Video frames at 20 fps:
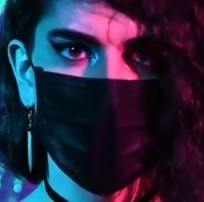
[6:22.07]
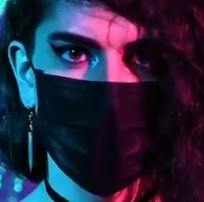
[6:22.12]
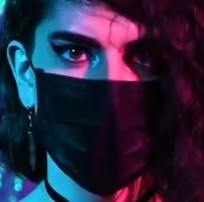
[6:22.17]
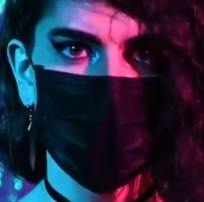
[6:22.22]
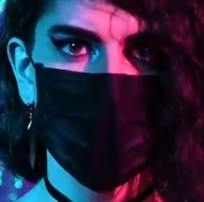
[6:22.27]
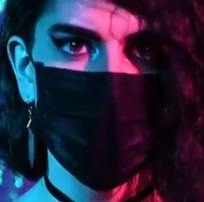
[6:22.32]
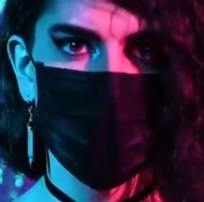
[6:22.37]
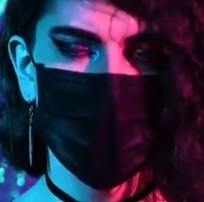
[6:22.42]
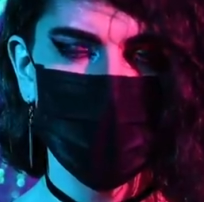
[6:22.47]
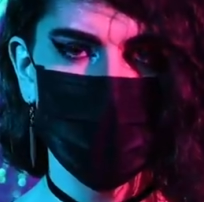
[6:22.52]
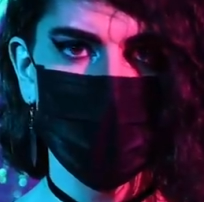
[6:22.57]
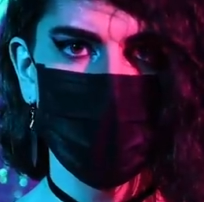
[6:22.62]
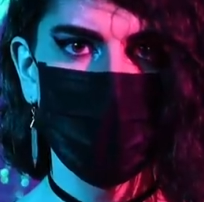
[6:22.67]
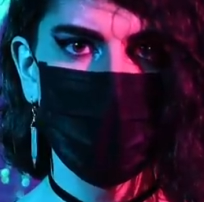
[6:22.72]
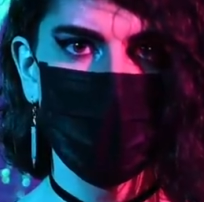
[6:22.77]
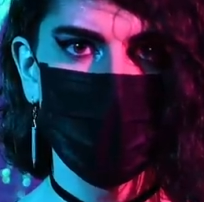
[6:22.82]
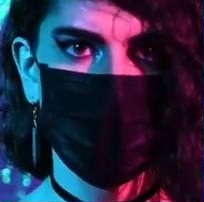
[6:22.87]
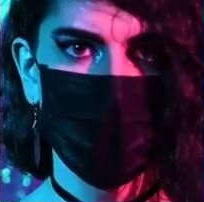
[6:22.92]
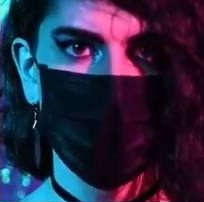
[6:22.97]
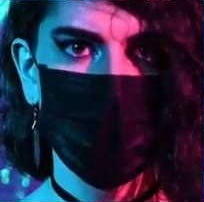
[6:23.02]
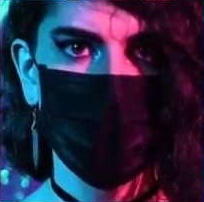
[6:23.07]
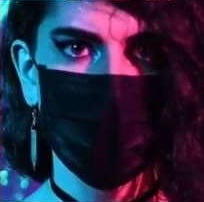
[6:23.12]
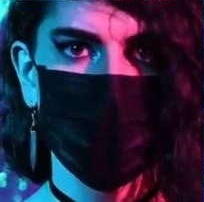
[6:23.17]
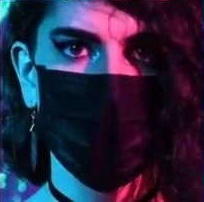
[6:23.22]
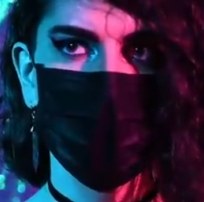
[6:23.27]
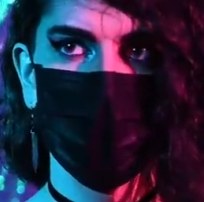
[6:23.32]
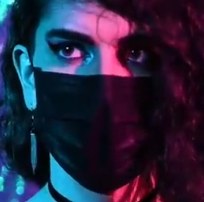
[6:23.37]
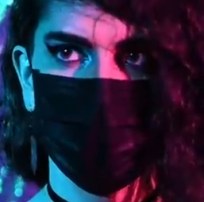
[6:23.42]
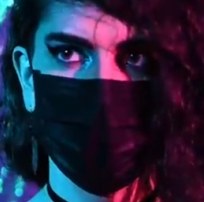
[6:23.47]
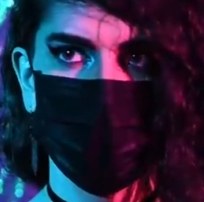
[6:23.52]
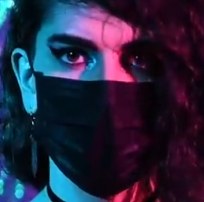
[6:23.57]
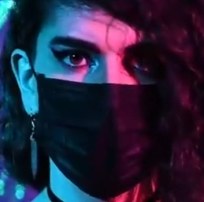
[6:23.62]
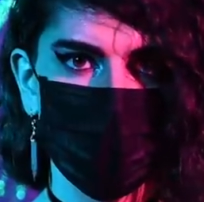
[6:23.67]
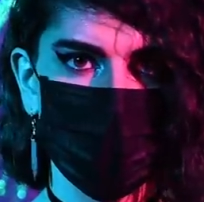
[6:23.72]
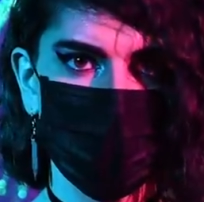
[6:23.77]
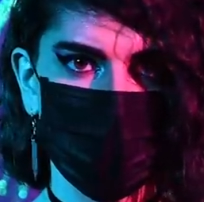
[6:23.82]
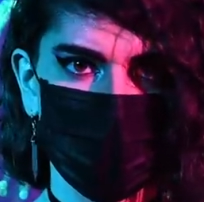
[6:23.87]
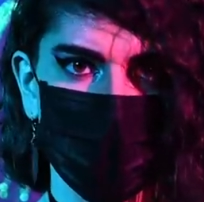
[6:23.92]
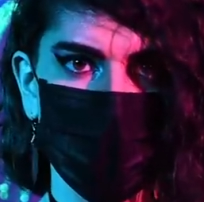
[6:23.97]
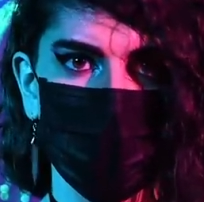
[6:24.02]
every step of the way will
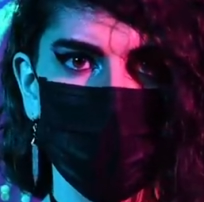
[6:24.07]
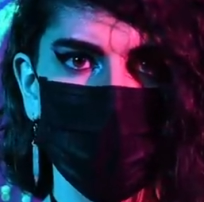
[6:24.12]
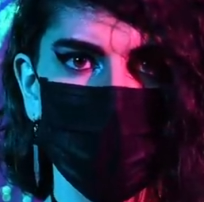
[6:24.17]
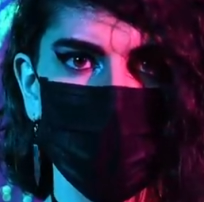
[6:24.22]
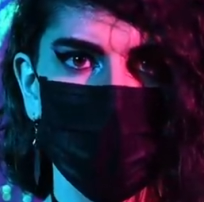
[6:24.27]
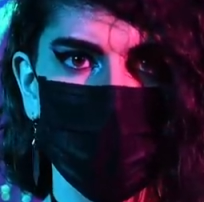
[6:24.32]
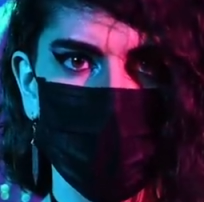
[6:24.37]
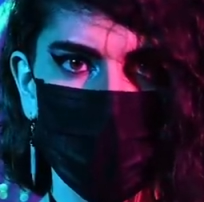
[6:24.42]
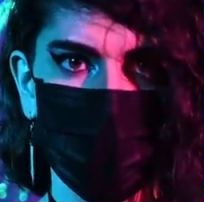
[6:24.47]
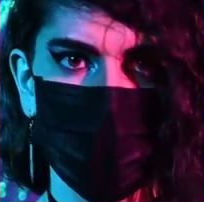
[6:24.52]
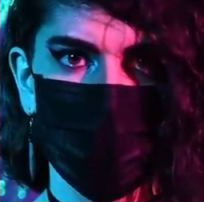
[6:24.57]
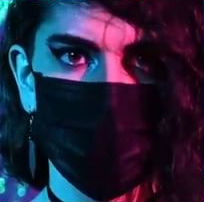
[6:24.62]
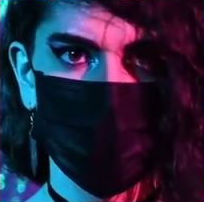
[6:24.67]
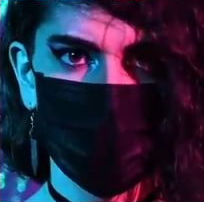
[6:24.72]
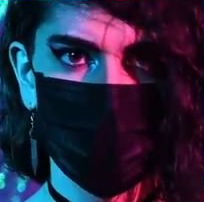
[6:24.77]
greatly increase your